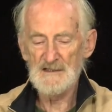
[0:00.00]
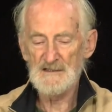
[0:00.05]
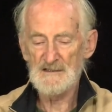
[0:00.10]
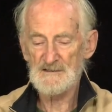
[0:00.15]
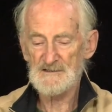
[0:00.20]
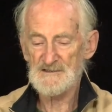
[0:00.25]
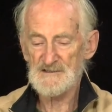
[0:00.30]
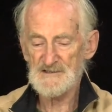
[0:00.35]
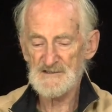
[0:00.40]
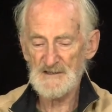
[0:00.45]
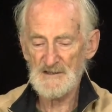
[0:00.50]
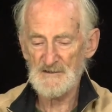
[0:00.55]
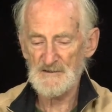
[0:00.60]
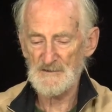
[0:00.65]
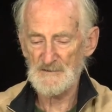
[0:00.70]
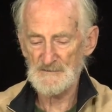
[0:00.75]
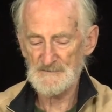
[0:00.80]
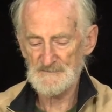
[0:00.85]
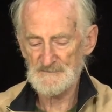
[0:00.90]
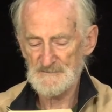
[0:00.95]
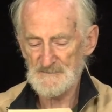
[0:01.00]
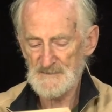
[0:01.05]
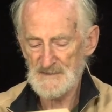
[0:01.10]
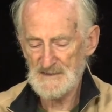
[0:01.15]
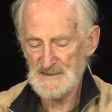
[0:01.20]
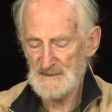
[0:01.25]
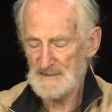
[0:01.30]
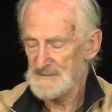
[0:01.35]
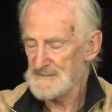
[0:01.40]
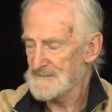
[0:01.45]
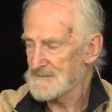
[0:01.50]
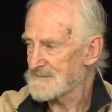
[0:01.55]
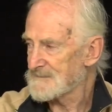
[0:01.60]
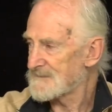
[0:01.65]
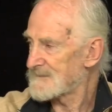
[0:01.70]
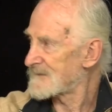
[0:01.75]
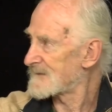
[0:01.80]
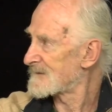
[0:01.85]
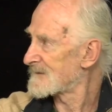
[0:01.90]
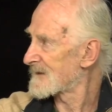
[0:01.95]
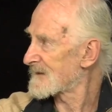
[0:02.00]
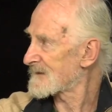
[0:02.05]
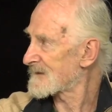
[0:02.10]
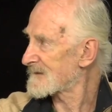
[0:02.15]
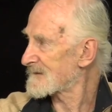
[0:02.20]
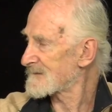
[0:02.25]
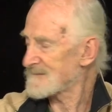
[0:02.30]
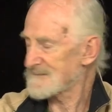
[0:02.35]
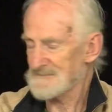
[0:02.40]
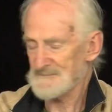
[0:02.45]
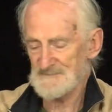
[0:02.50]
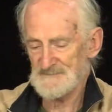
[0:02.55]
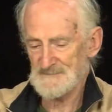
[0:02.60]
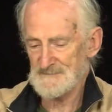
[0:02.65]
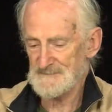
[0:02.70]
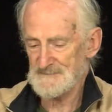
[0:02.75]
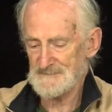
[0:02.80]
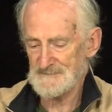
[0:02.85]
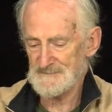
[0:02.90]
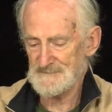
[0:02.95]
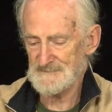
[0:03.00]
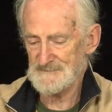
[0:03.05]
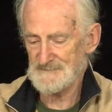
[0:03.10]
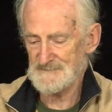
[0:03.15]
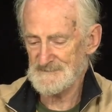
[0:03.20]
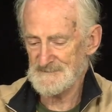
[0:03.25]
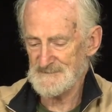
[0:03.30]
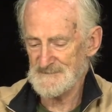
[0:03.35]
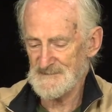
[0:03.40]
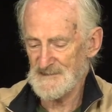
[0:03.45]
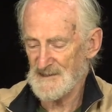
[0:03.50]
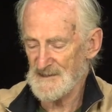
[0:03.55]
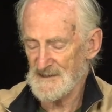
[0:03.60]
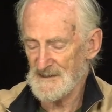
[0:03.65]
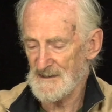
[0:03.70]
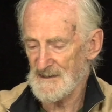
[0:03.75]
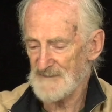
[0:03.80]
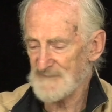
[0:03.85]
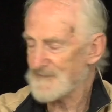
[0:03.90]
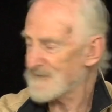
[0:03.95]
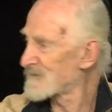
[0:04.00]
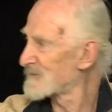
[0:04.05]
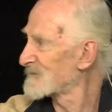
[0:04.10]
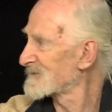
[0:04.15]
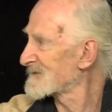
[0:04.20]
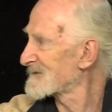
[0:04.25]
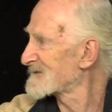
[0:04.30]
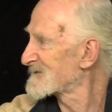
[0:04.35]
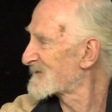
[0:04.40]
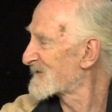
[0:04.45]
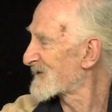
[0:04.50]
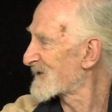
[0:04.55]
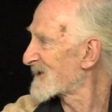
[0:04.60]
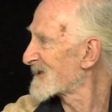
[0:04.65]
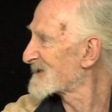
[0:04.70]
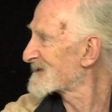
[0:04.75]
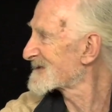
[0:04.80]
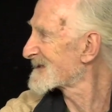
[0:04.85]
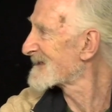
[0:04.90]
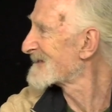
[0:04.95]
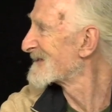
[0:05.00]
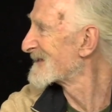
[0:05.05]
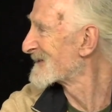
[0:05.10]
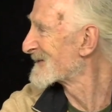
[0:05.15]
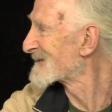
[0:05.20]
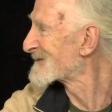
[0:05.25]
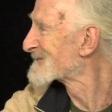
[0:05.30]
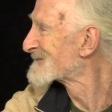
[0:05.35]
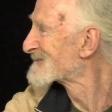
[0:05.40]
So, not a not a highfalutin phrase in there.